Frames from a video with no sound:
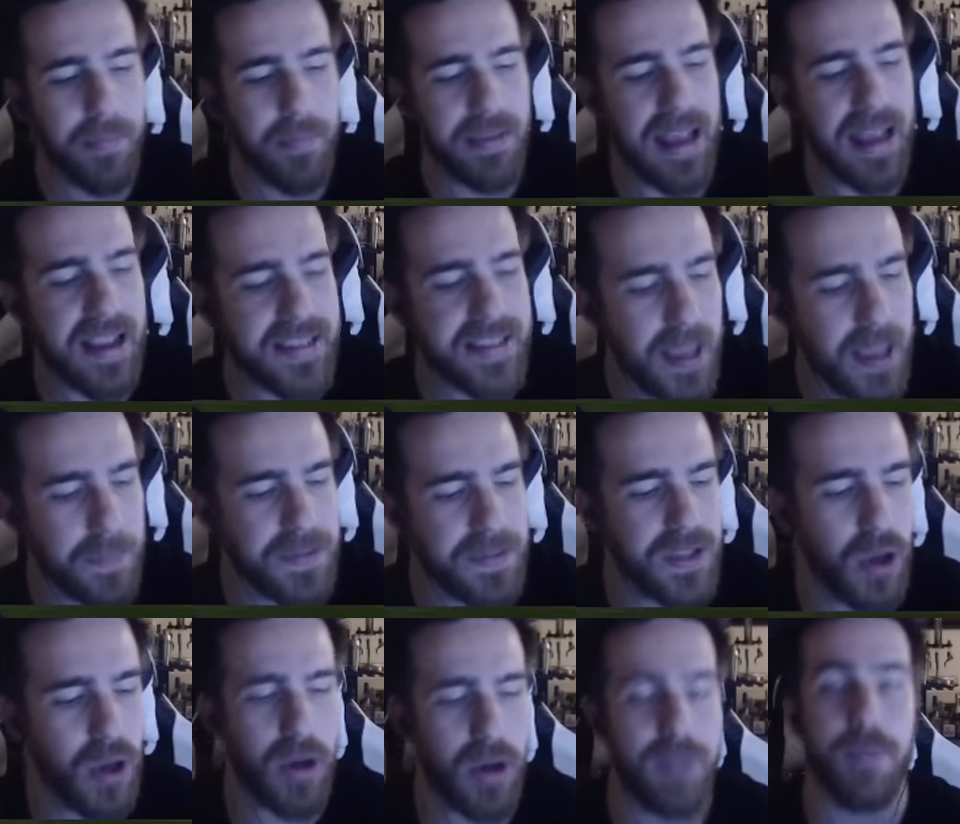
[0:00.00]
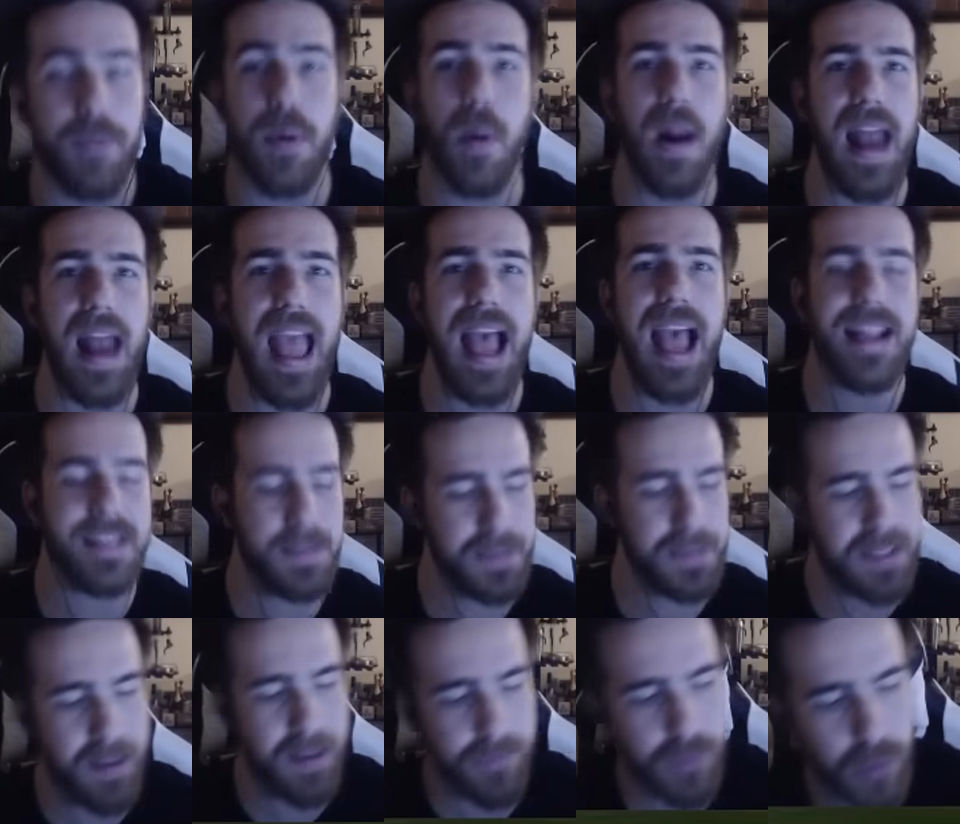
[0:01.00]
Next, next episode, yeah. if we want to add some
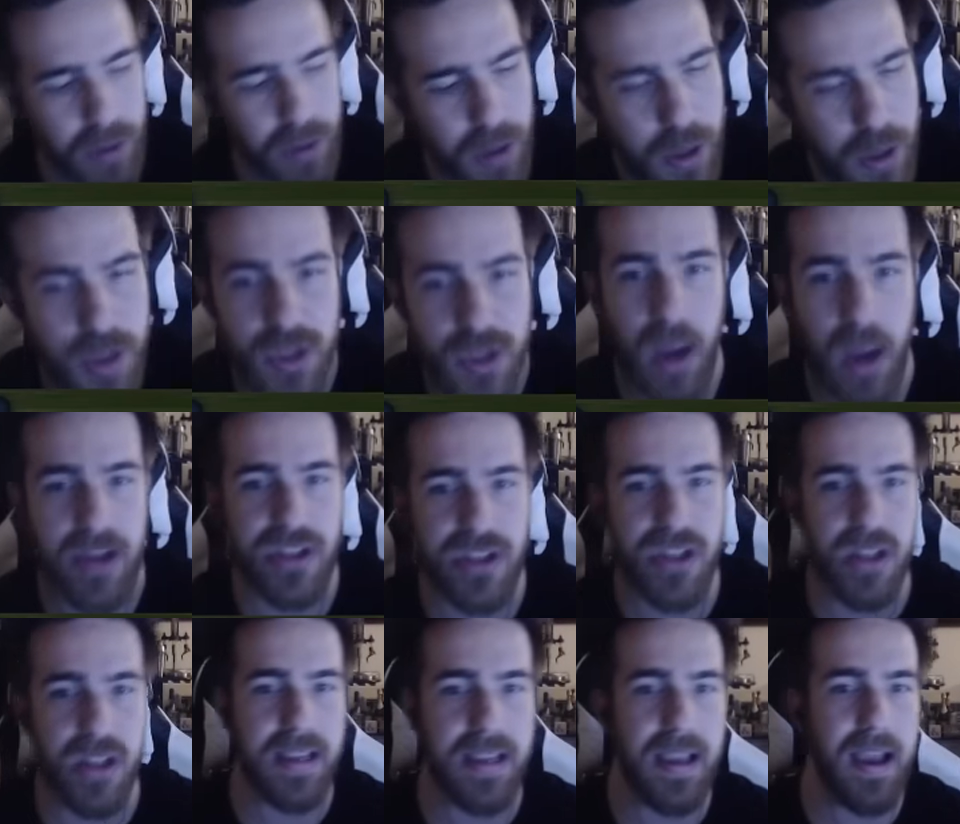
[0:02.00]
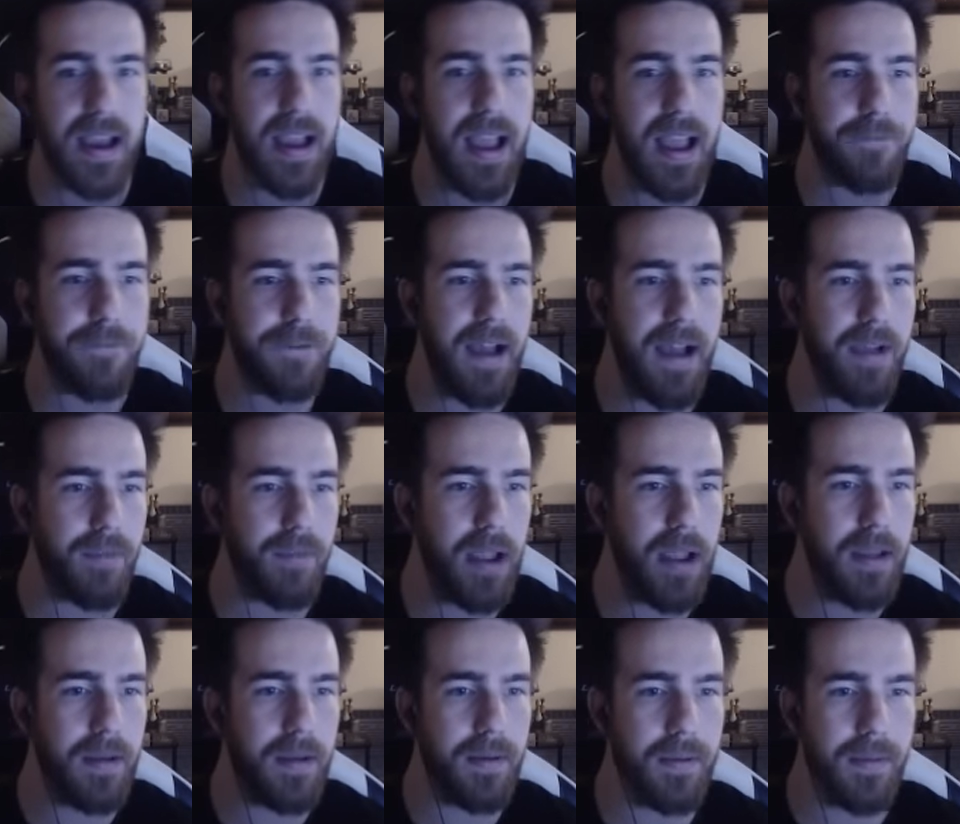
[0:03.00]
stuff to it. So I just click uh, F5,
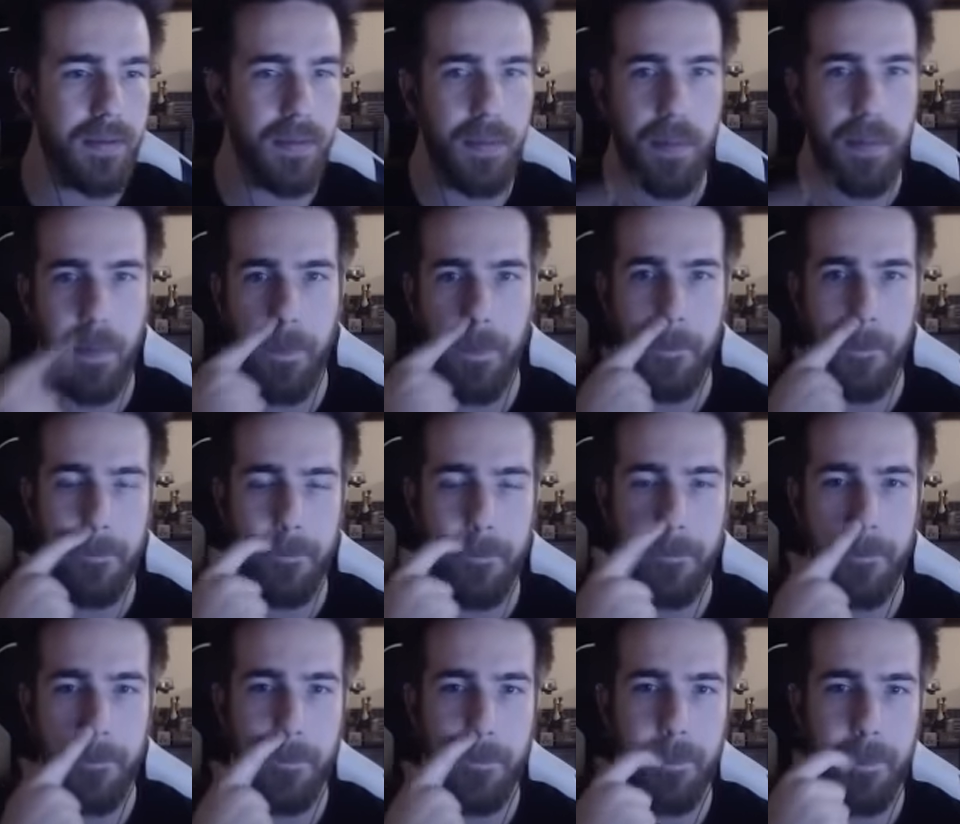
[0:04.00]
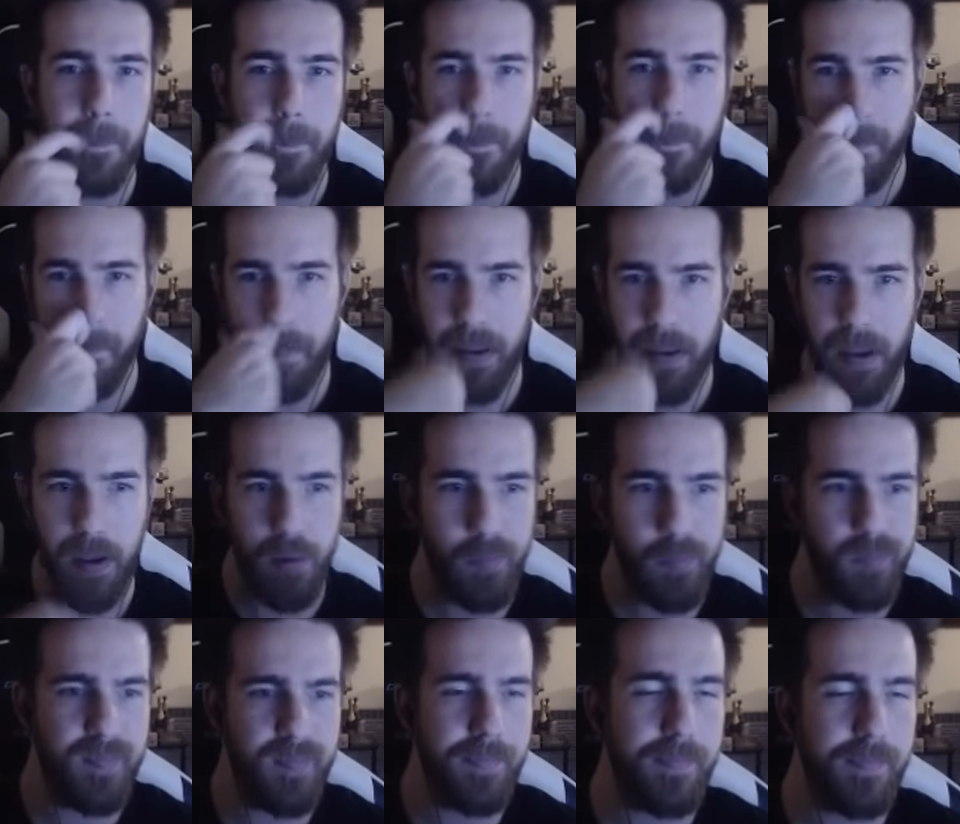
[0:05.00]
right? I would hit save replay because
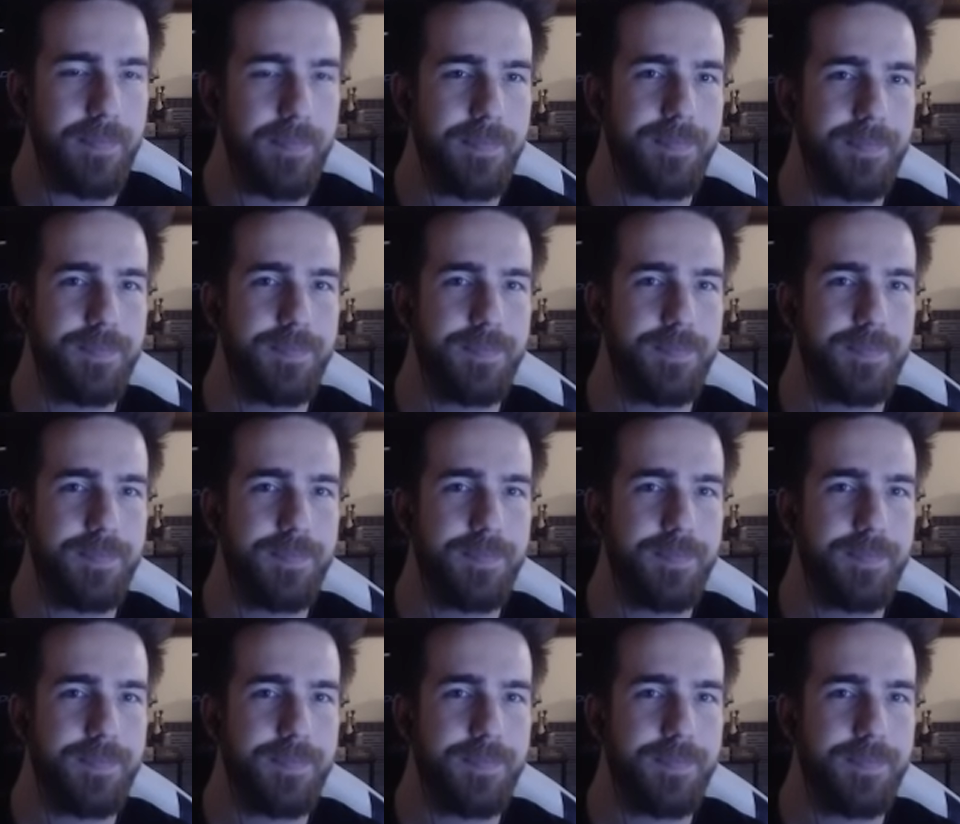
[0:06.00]
that's that's a